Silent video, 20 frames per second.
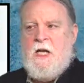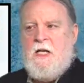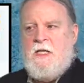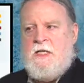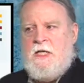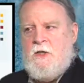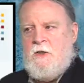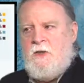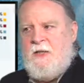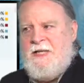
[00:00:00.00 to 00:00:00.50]

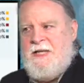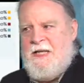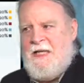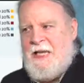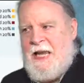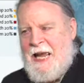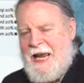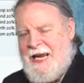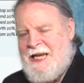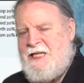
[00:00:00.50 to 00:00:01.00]
Nearly
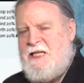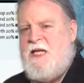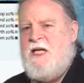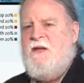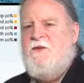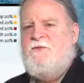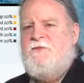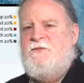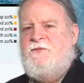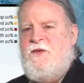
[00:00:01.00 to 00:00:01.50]

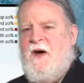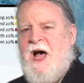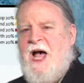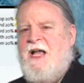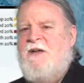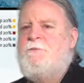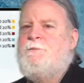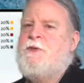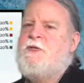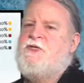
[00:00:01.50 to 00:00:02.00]

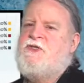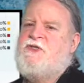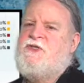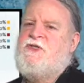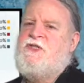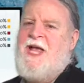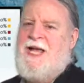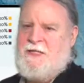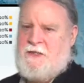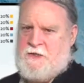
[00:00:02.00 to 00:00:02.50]
eighty-five
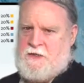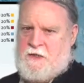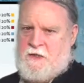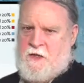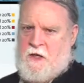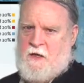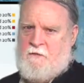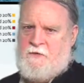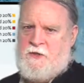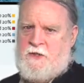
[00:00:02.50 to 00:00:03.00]
percent
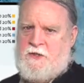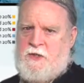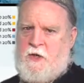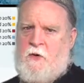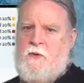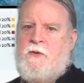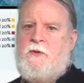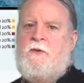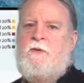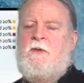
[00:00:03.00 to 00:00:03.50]
of the
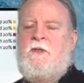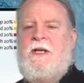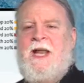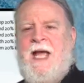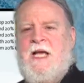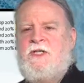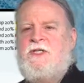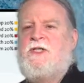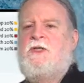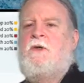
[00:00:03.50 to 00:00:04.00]
total
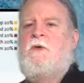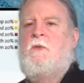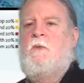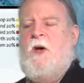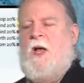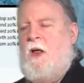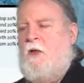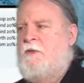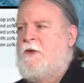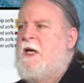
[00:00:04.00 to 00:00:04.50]
national
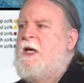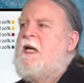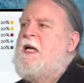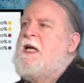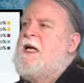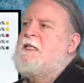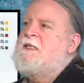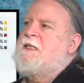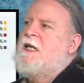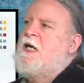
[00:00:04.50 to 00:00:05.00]
wealth
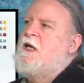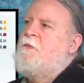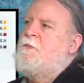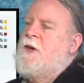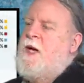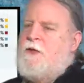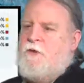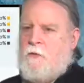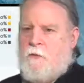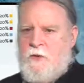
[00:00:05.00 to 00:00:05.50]
is held
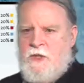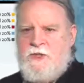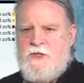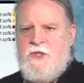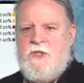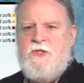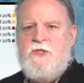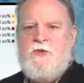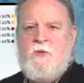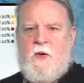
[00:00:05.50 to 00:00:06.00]
by the
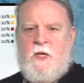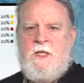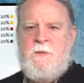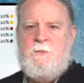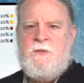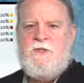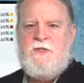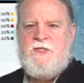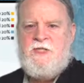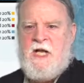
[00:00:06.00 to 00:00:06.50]
richest twenty
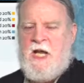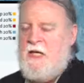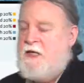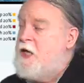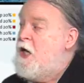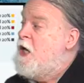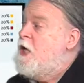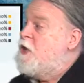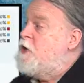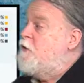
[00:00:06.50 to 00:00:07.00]
percent.
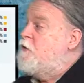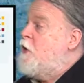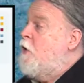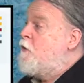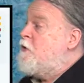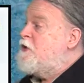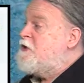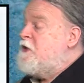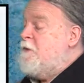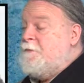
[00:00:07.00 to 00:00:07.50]
You
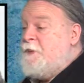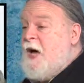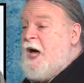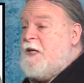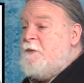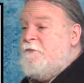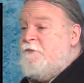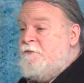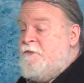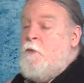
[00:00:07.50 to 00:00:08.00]
notice the
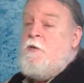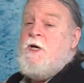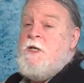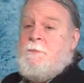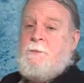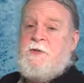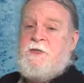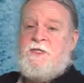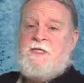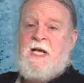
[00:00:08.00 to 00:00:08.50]
bottom forty
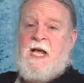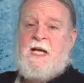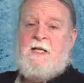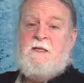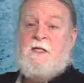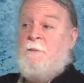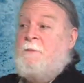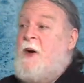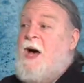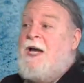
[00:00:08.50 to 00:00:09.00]

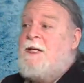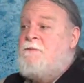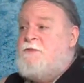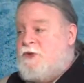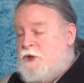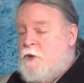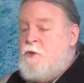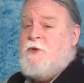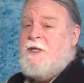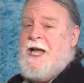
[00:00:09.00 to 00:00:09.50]
percent, the bottom
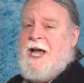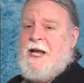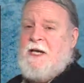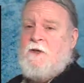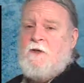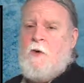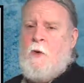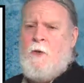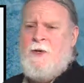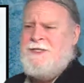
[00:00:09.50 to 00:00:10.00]
two
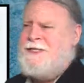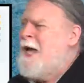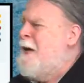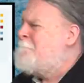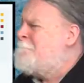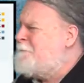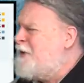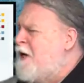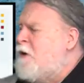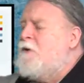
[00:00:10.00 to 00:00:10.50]
categories,
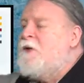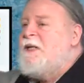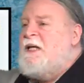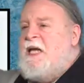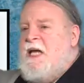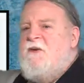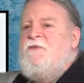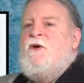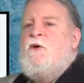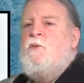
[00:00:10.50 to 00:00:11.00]
barely
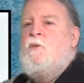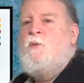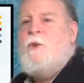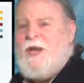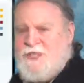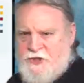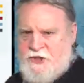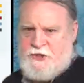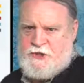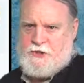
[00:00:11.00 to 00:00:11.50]
even
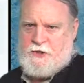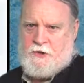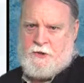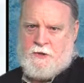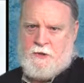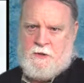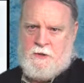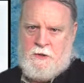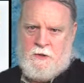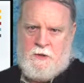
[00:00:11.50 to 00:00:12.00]
register
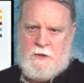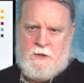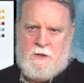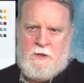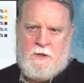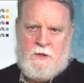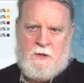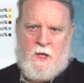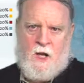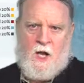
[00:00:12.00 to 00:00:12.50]

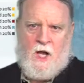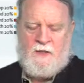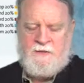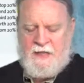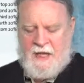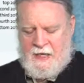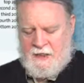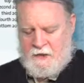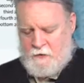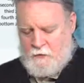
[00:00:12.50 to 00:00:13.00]
on
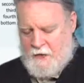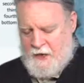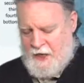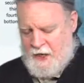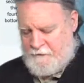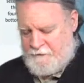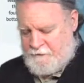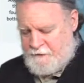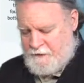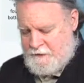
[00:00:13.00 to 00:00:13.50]
that
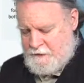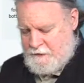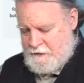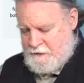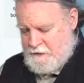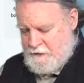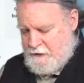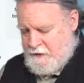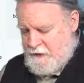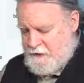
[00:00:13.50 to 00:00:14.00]
graph.
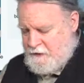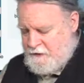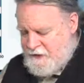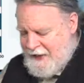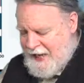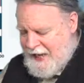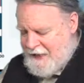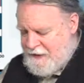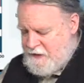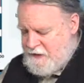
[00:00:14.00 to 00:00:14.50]

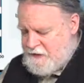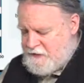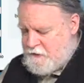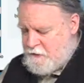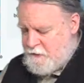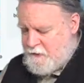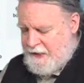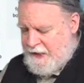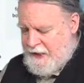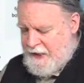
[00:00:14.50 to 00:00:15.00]
That is
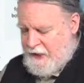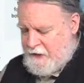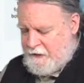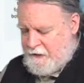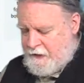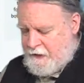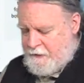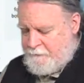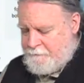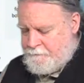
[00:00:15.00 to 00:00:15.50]
the
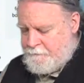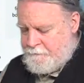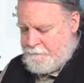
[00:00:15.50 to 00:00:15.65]
reality.